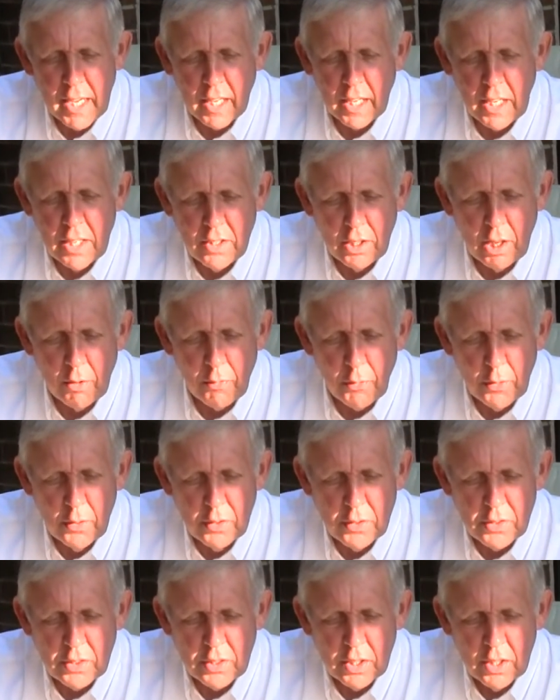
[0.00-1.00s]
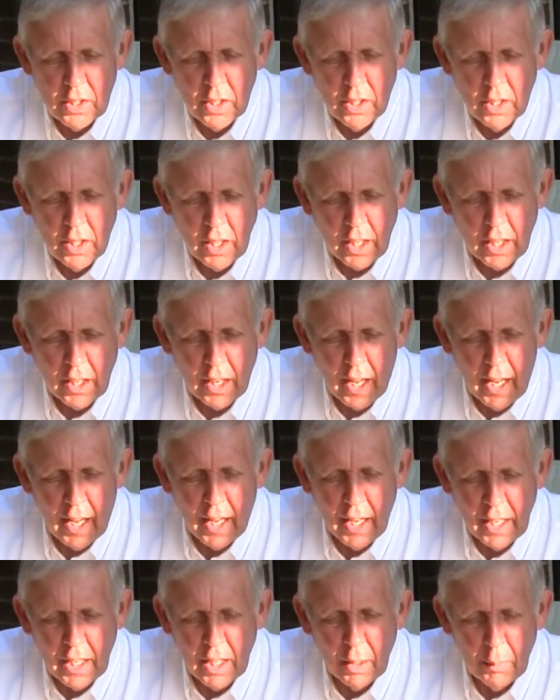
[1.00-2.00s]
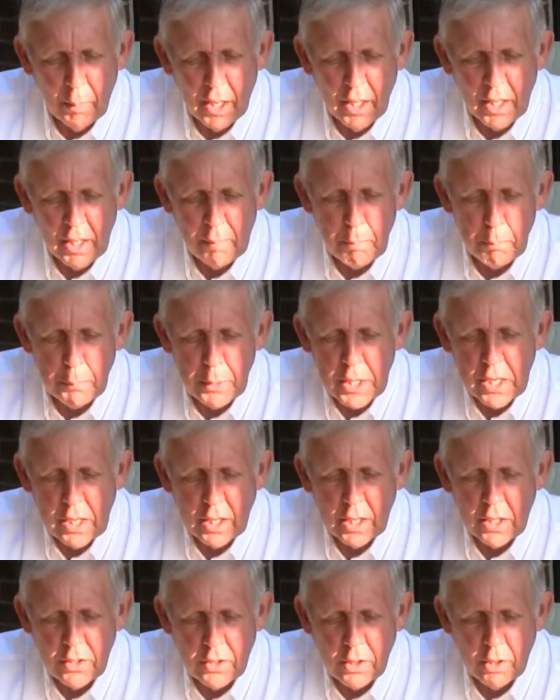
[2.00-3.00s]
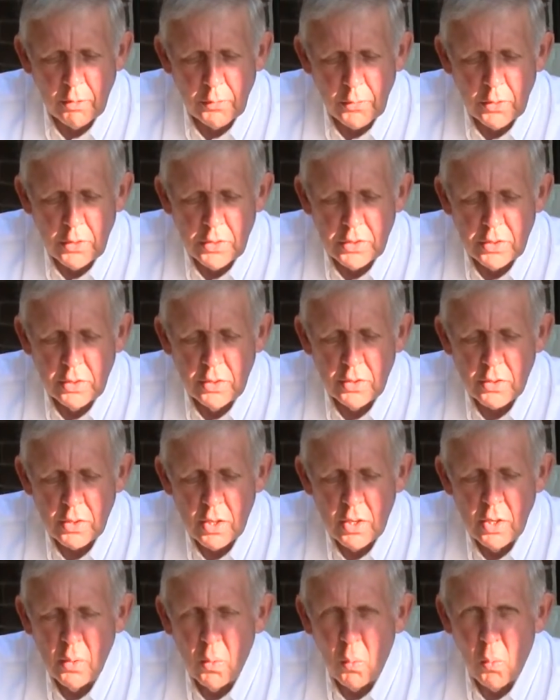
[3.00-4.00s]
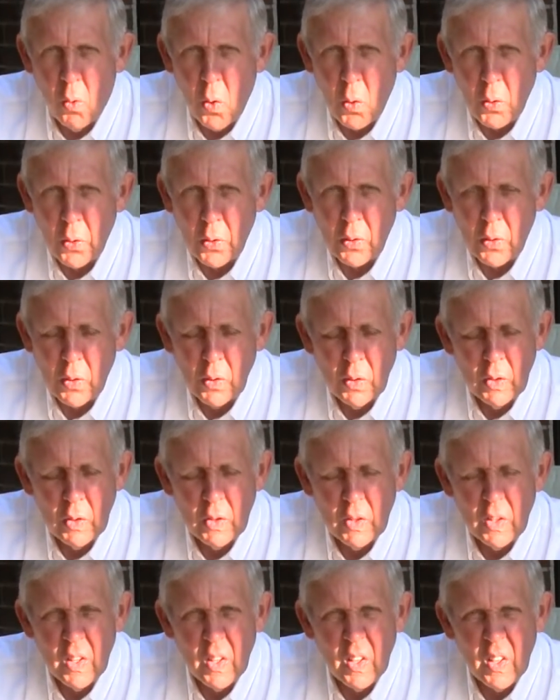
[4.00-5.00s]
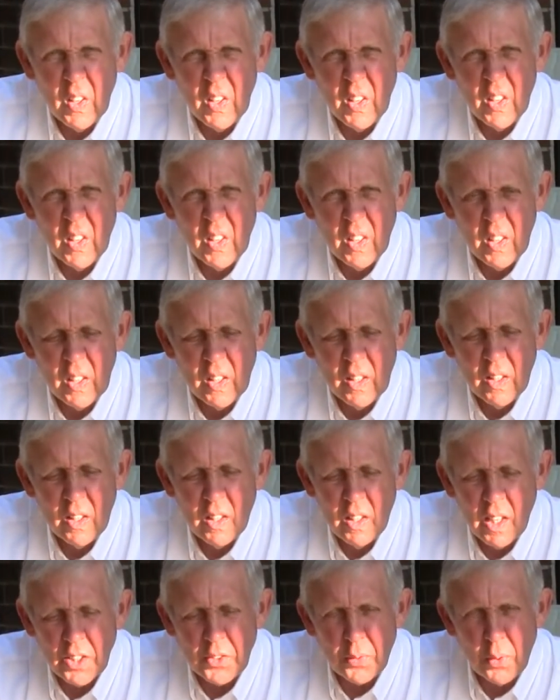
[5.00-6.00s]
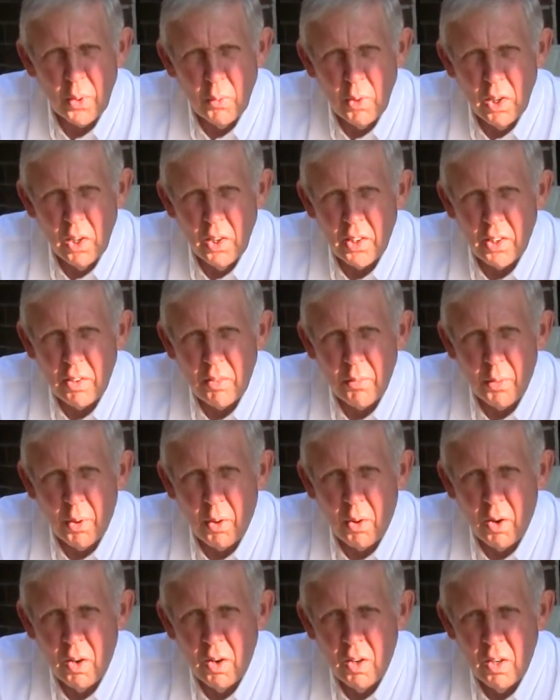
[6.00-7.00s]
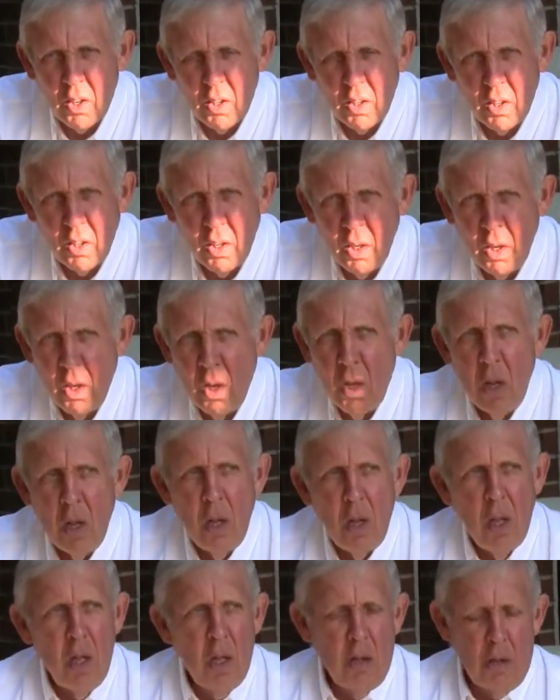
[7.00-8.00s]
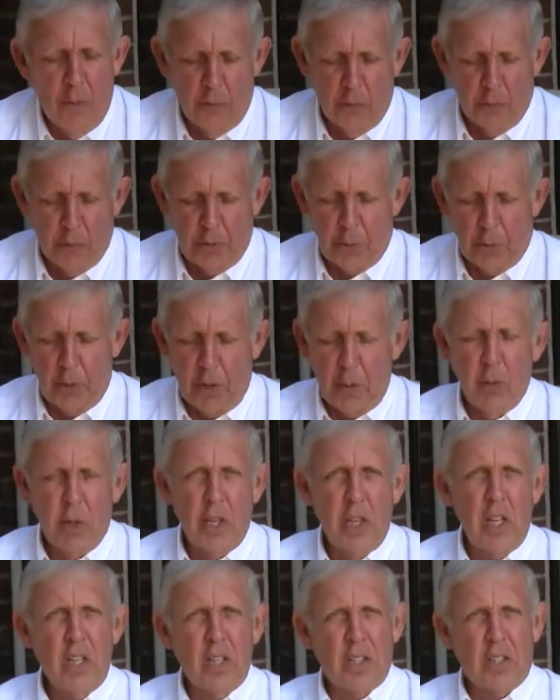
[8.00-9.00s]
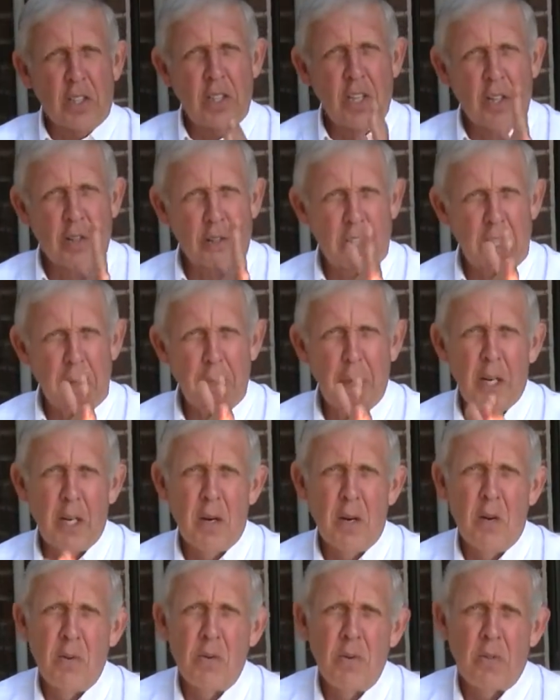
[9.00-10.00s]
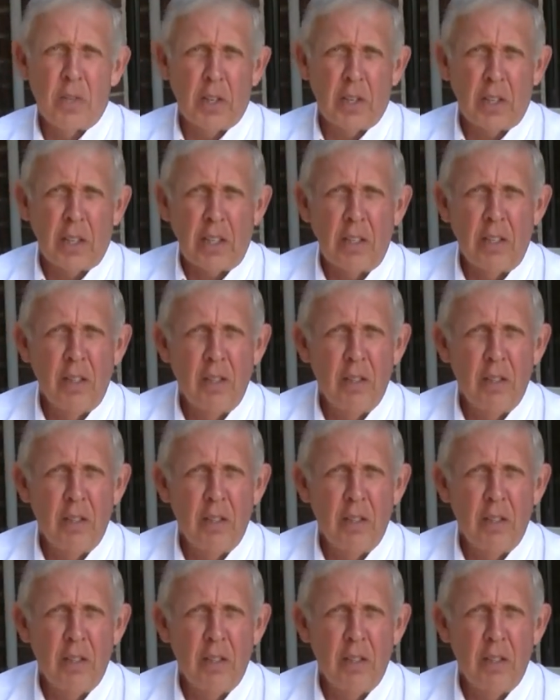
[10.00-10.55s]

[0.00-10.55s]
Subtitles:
a difference, and I am a be a different warrior. That's what we're looking for. For 3 weeks and then keep on trucking.